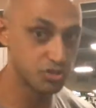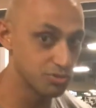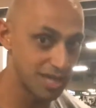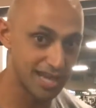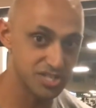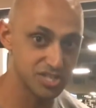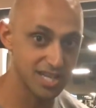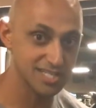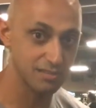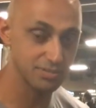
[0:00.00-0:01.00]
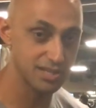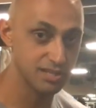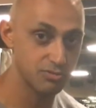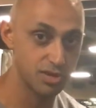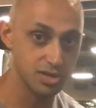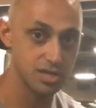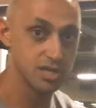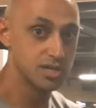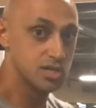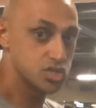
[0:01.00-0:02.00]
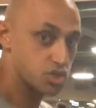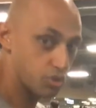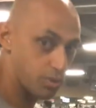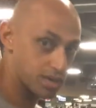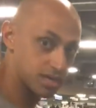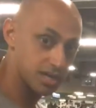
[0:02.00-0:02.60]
you're doing the exercise completely wrong. So you want